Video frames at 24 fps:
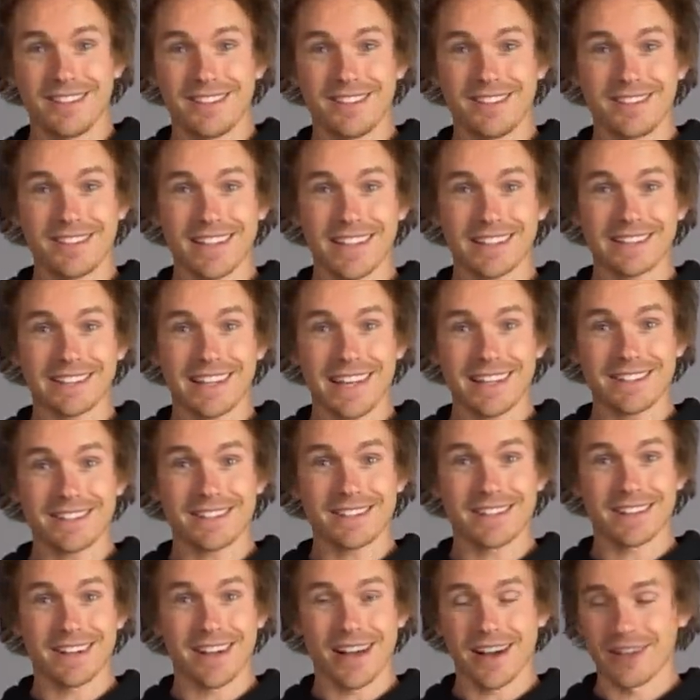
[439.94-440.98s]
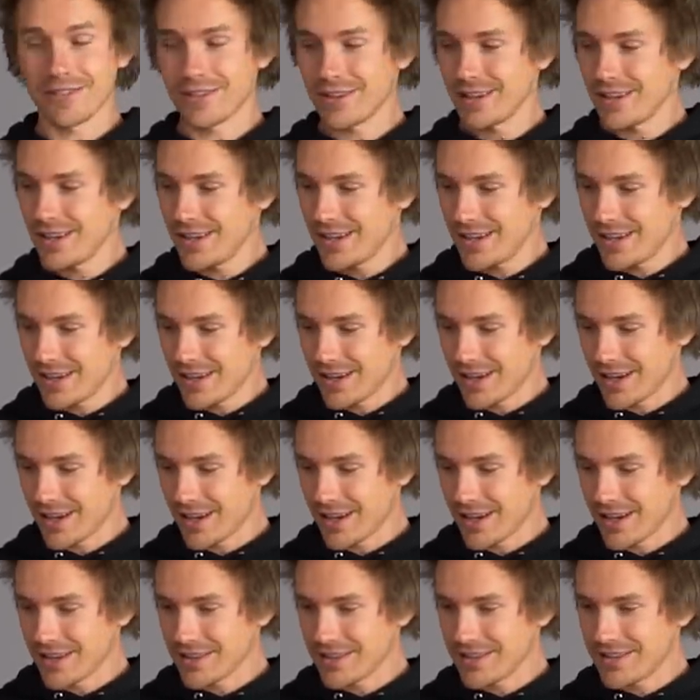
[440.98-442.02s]
Check that shit out.
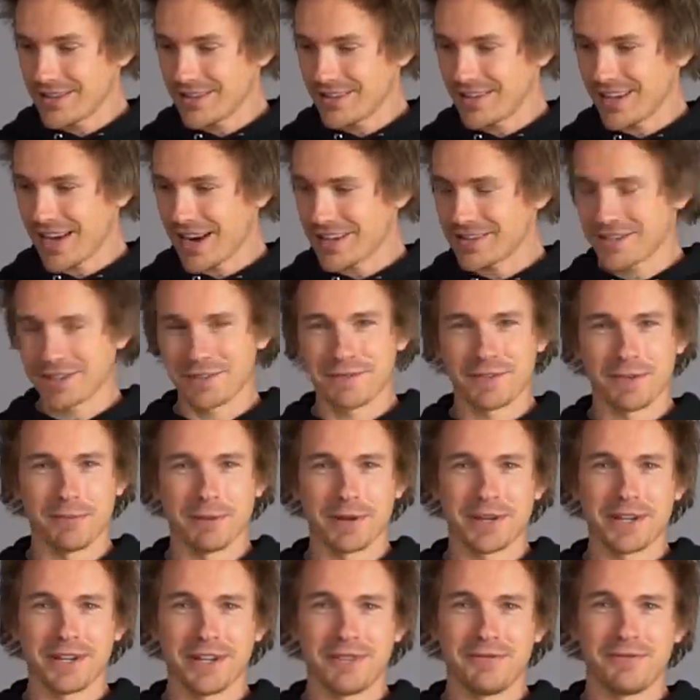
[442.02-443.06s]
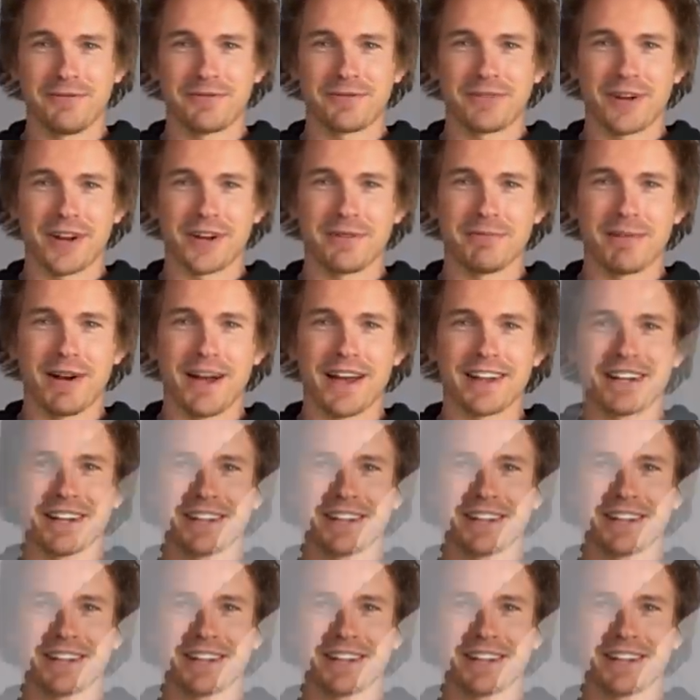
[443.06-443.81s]
This is actually from a good friend of mine